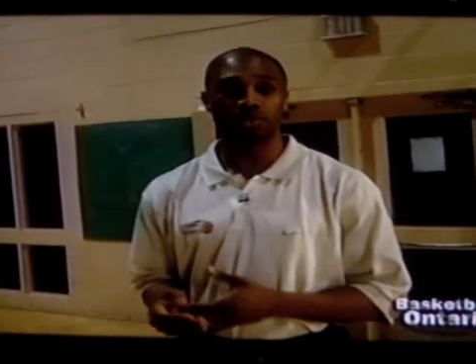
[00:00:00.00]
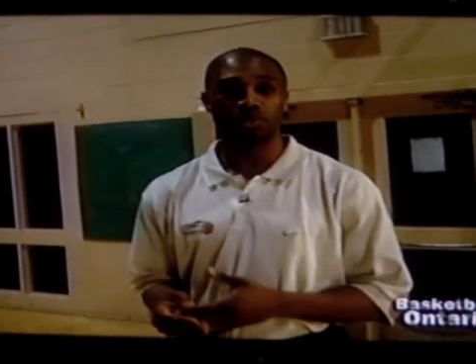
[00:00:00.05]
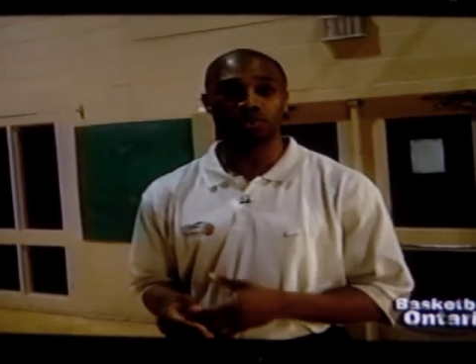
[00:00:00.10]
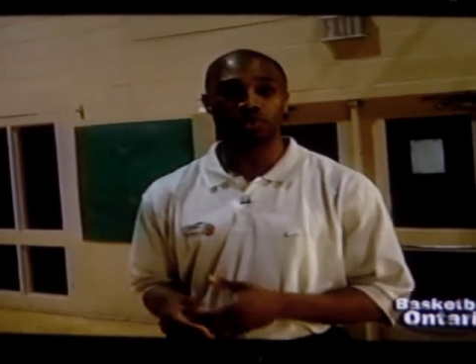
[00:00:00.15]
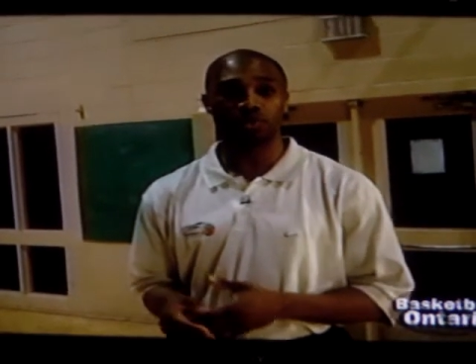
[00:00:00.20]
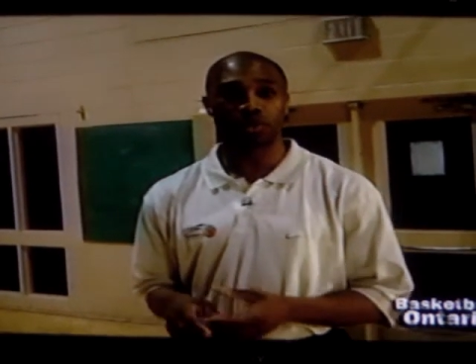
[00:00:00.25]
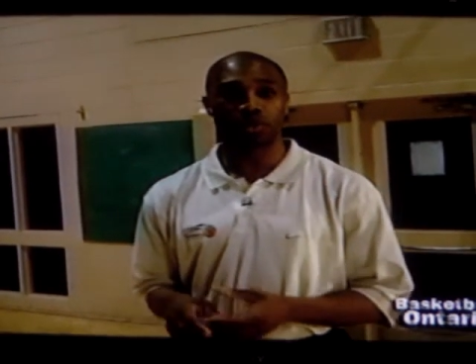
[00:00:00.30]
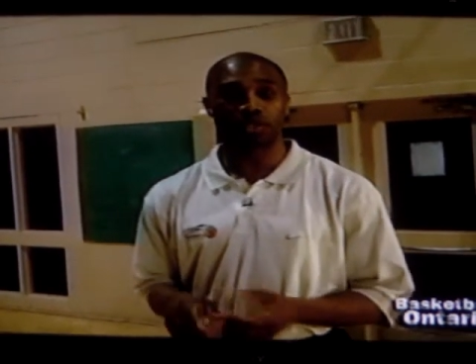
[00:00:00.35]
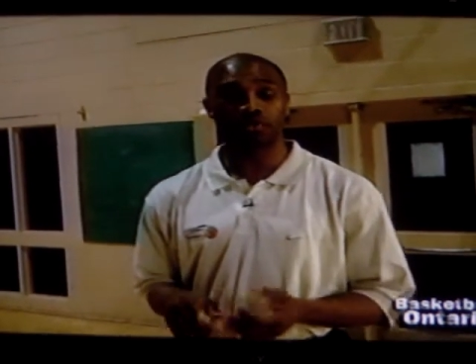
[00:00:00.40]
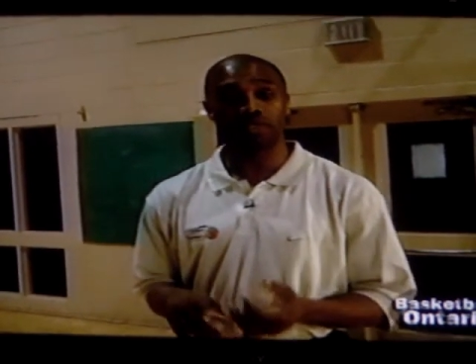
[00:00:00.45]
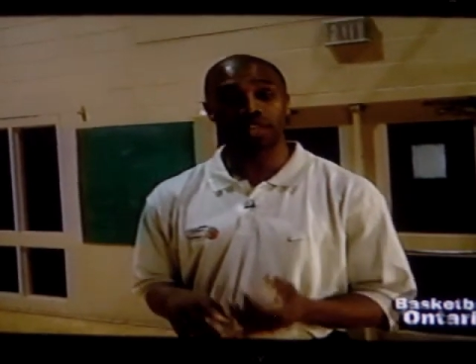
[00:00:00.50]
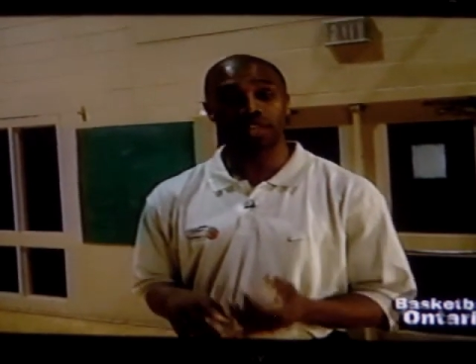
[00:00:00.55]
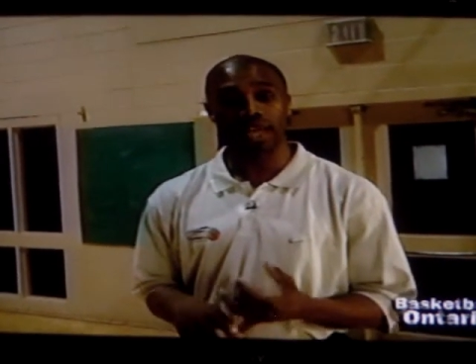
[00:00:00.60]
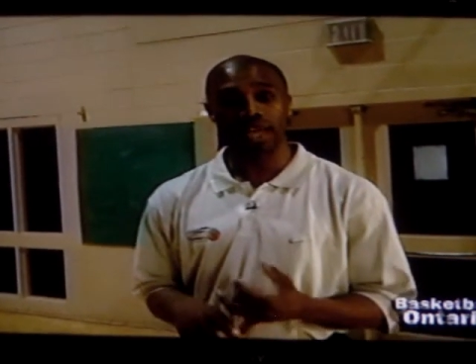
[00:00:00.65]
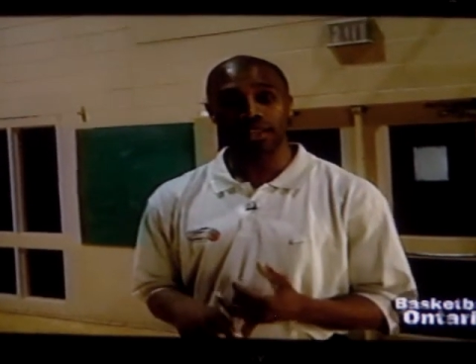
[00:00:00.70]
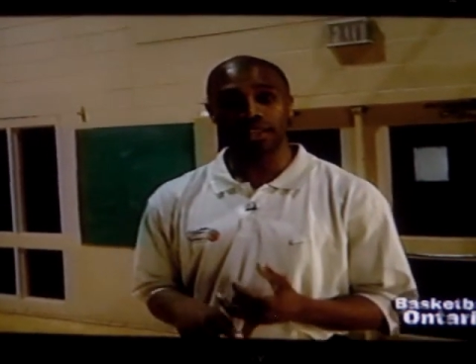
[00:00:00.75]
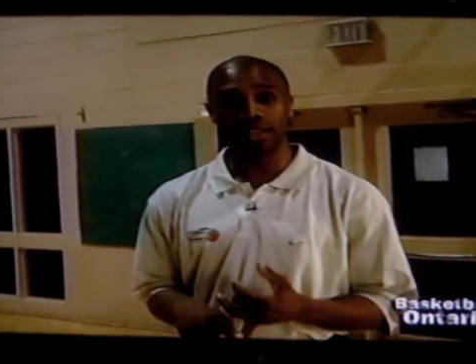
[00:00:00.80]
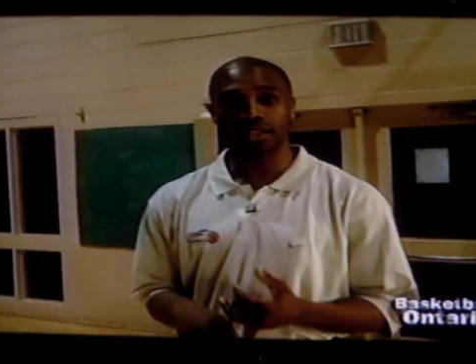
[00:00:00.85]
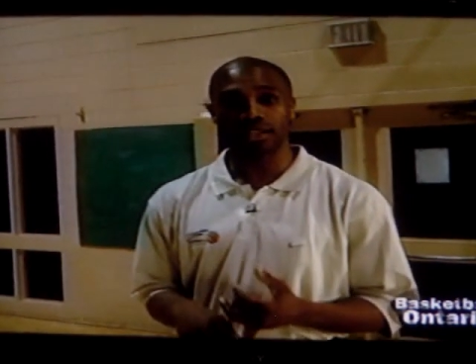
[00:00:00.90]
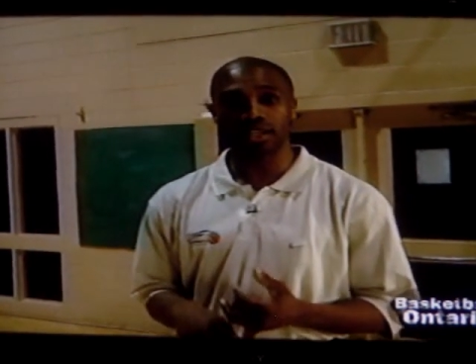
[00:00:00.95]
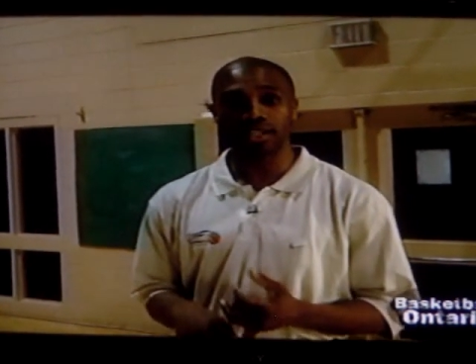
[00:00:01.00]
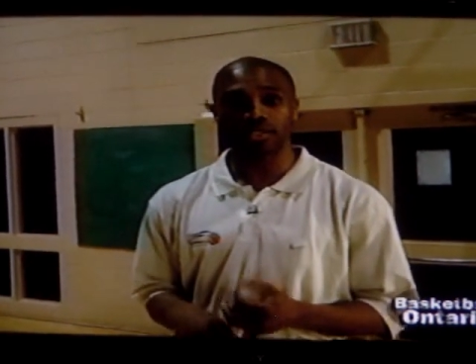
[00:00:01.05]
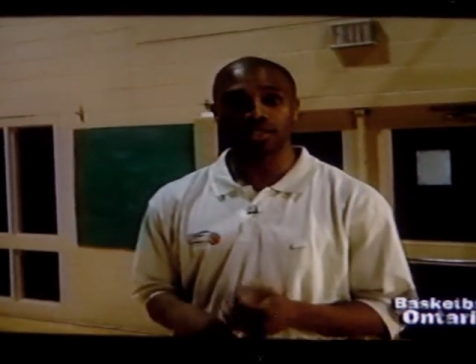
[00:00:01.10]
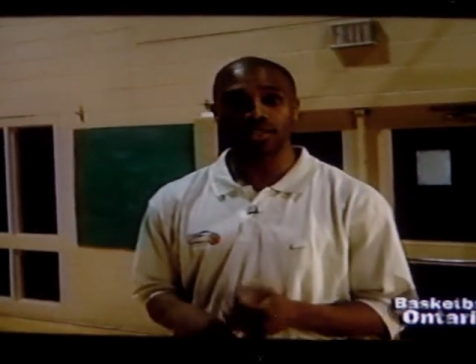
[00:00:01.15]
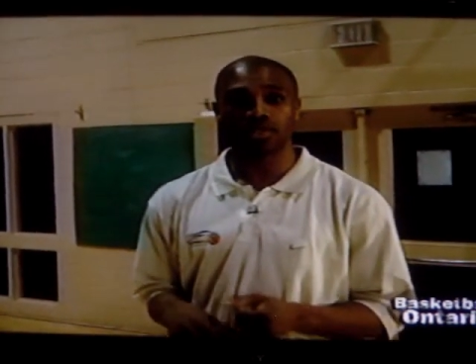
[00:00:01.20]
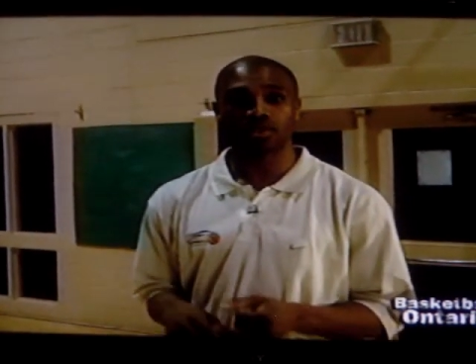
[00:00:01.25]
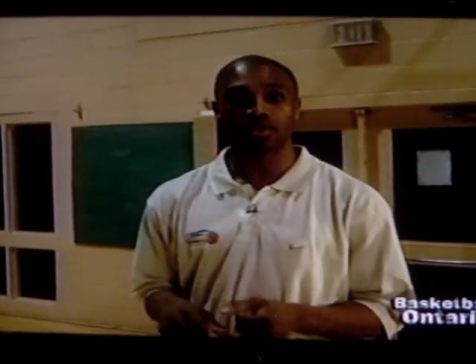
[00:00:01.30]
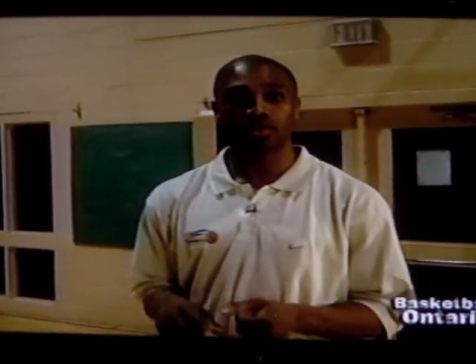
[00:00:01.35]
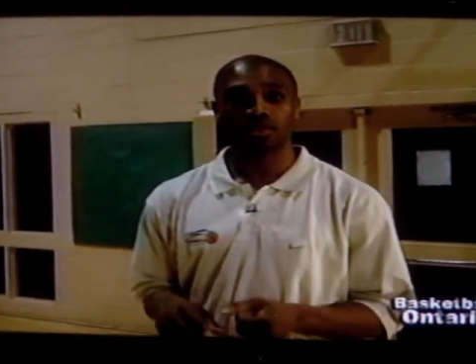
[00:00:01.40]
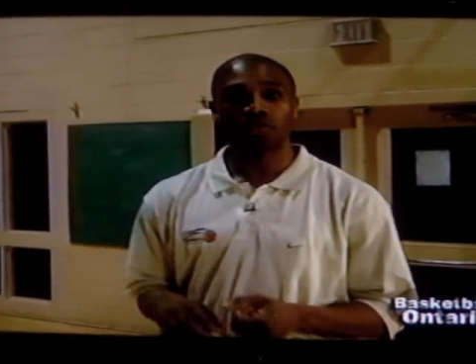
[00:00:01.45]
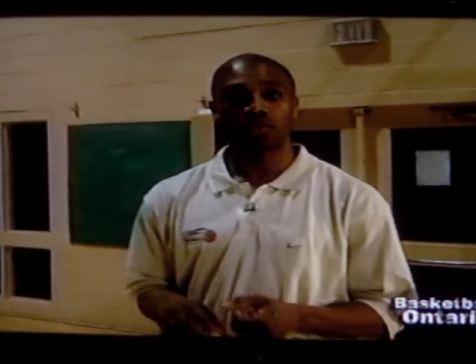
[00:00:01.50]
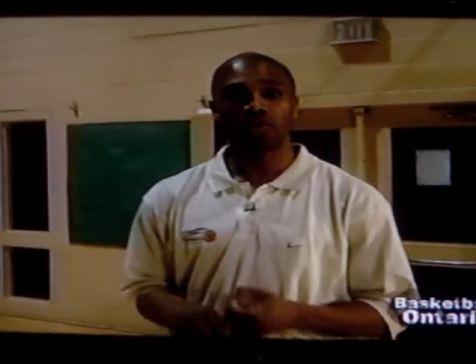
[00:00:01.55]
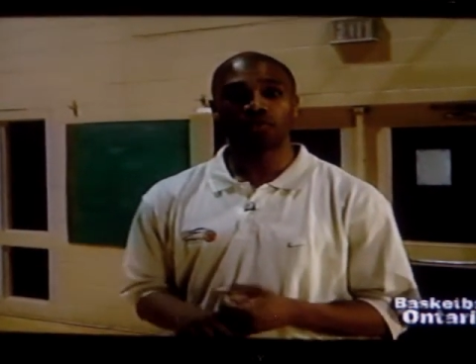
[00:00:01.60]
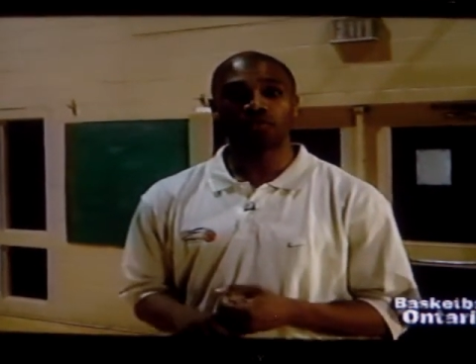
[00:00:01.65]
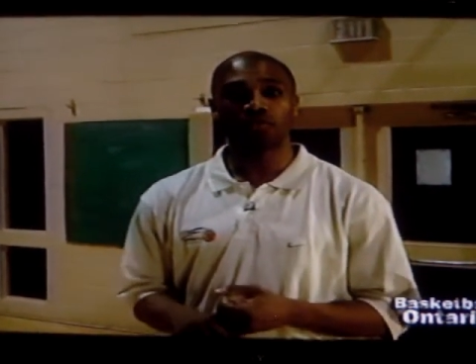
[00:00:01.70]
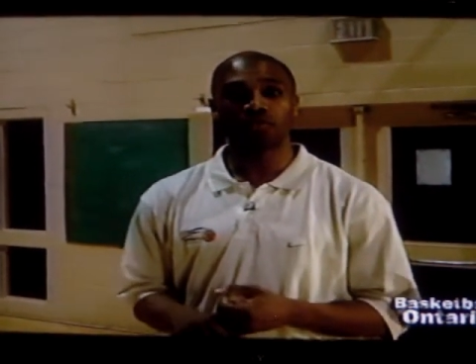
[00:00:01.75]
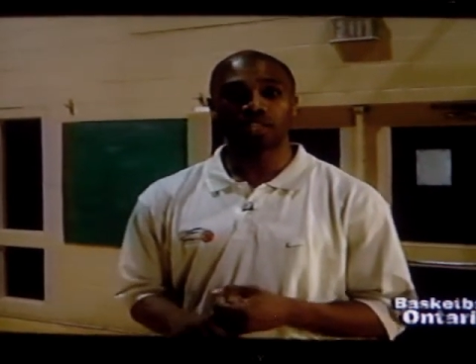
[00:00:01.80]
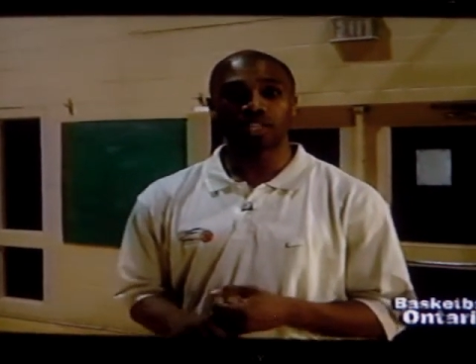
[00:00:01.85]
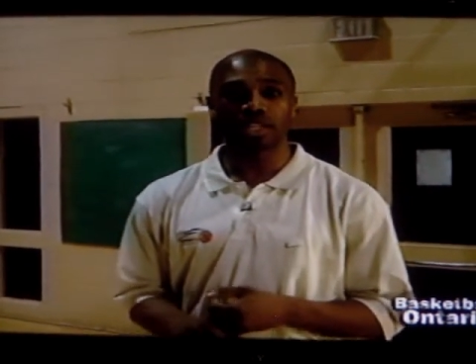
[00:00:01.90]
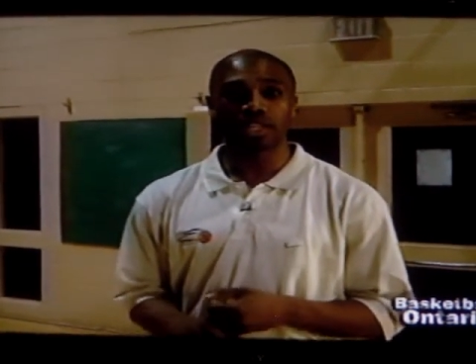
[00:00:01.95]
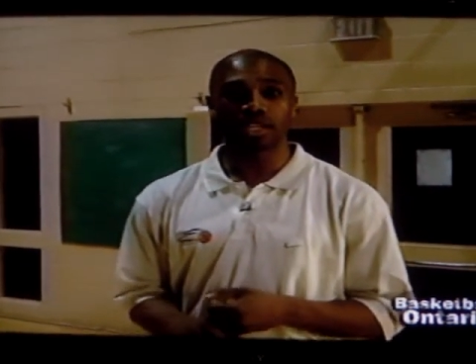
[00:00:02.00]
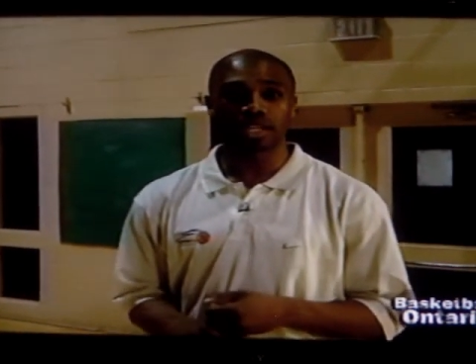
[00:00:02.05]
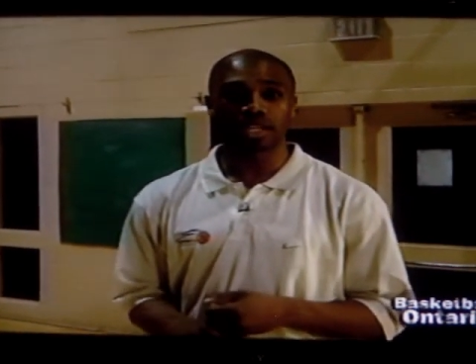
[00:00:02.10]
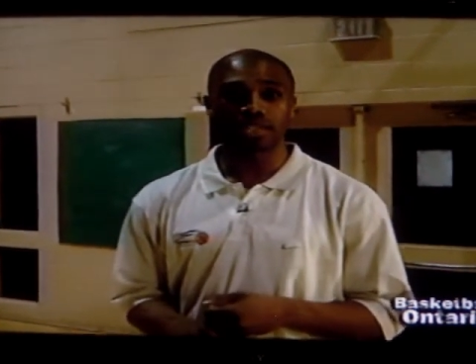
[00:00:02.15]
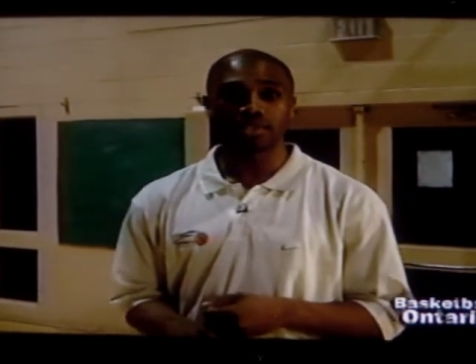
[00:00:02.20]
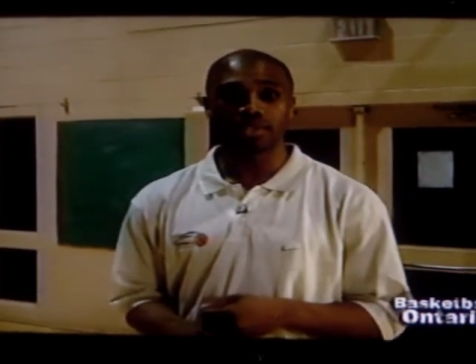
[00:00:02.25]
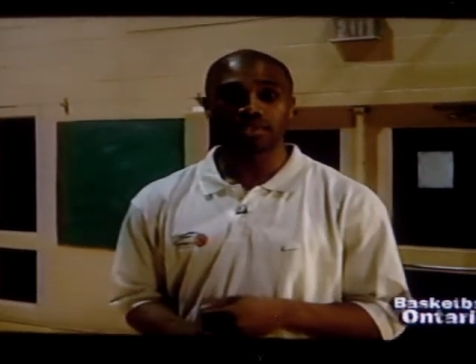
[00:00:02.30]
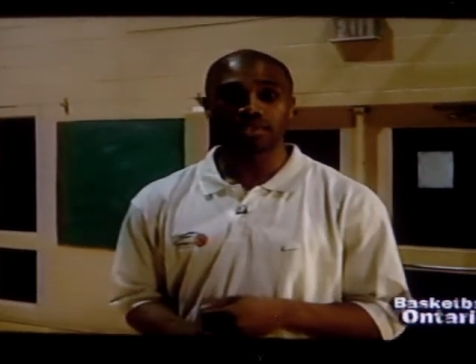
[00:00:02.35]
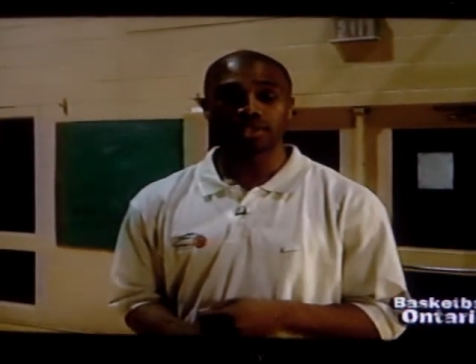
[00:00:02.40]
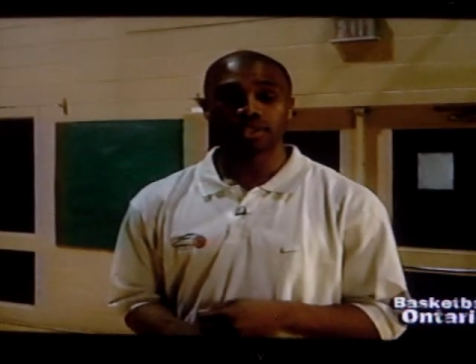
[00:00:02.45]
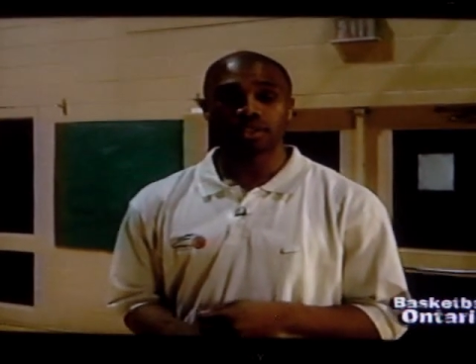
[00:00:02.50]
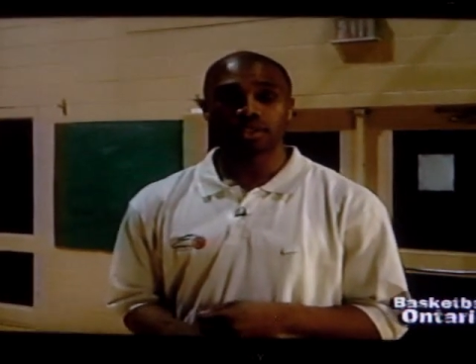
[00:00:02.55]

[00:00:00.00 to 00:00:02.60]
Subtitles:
Use one of the L cuts or V cuts.